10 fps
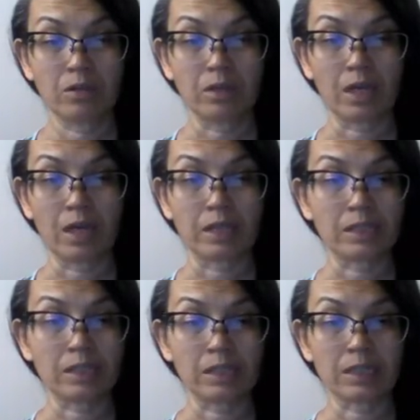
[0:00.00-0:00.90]
yeah,
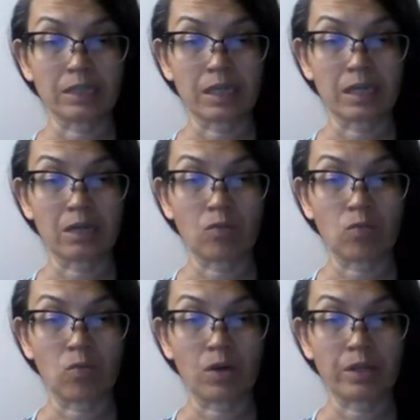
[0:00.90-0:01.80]
it's not saying
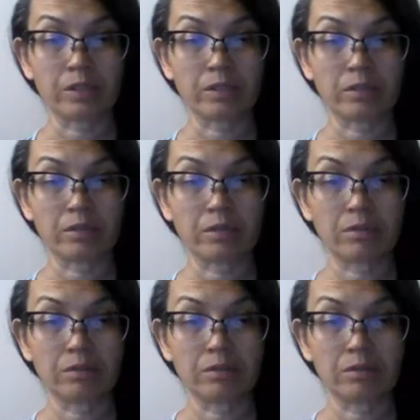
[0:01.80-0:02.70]
what
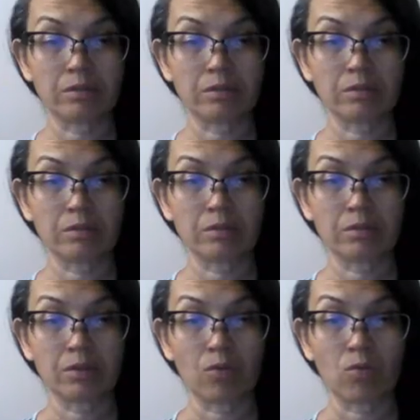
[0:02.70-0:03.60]

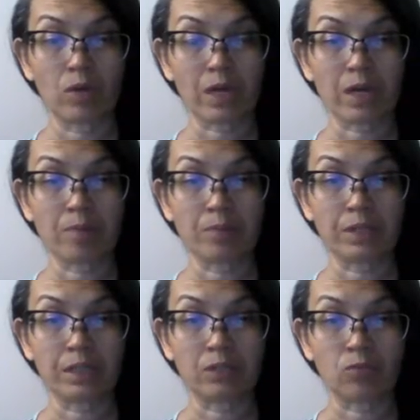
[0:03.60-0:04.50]
what
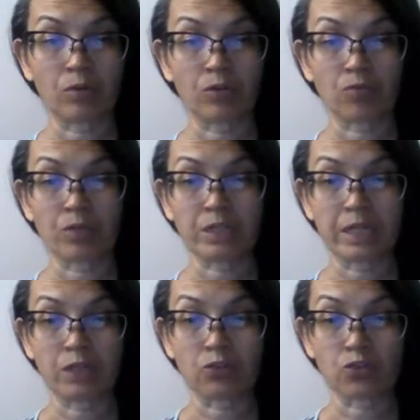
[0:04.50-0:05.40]
companies, what the
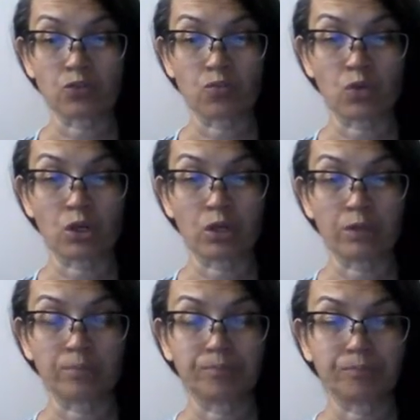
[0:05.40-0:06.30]
retailers were.